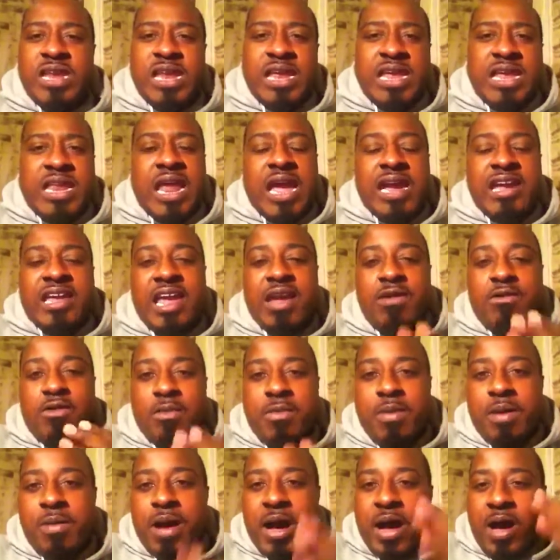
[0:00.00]
and I can't
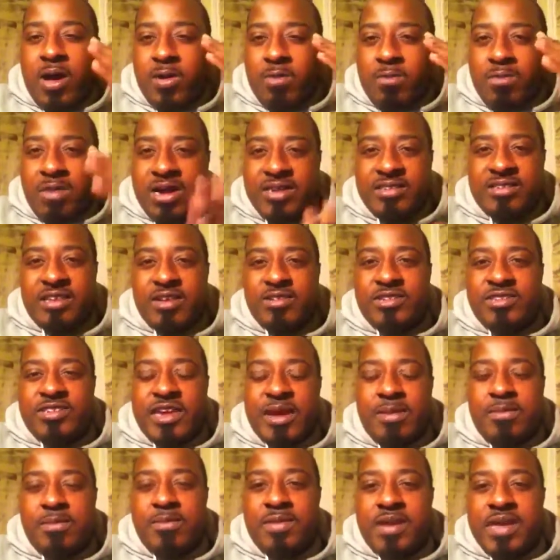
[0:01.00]
remember all the months off the
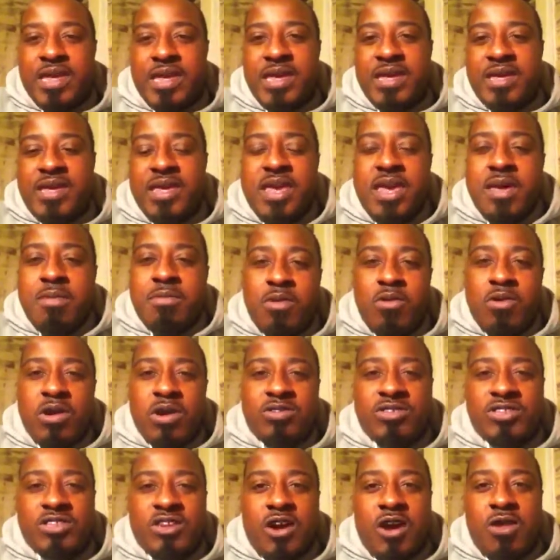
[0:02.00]
top of my head, but we're
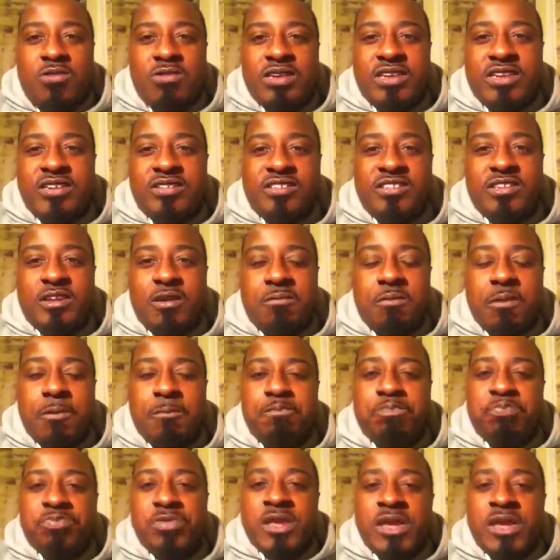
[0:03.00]
going to start with December.